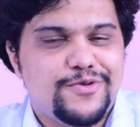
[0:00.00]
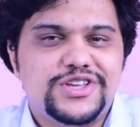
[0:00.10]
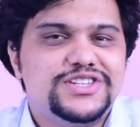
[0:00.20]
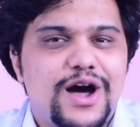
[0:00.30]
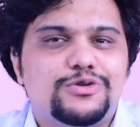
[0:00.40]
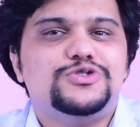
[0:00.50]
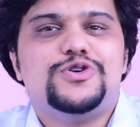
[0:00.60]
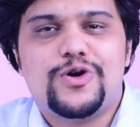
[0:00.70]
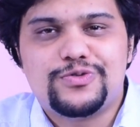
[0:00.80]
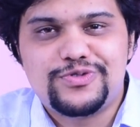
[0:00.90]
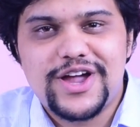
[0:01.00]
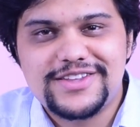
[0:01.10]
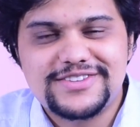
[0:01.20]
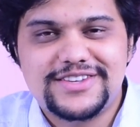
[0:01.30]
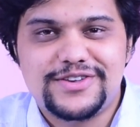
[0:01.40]
reach out to your
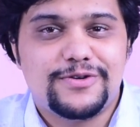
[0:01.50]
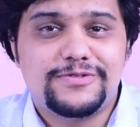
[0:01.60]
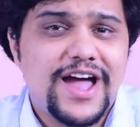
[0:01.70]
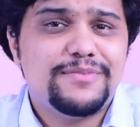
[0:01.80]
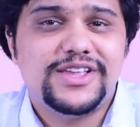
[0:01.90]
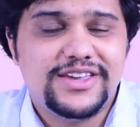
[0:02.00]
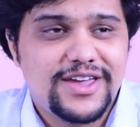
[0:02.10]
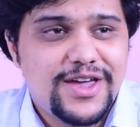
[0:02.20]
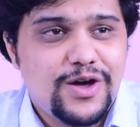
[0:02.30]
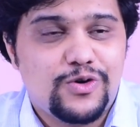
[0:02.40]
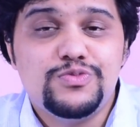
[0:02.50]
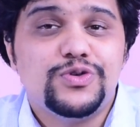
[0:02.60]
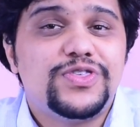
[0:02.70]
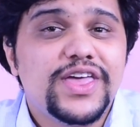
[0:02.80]
friends and your family whom you